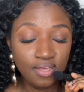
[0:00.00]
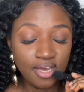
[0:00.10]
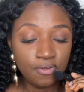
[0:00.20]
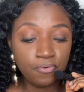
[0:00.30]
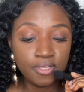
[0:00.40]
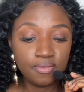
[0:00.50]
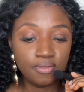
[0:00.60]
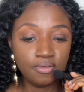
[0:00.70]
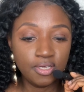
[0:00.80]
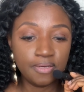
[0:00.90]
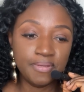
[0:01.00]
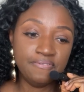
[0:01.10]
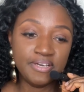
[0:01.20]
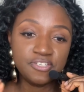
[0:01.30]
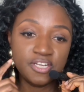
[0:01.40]
And what
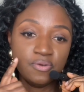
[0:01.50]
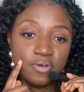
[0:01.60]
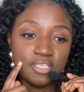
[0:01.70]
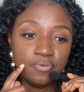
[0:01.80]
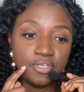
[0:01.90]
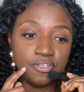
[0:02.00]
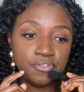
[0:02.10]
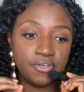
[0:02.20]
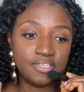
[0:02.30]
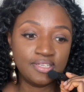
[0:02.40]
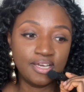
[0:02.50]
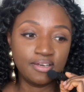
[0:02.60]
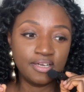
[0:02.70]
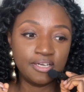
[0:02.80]
eventually what they want to do is like,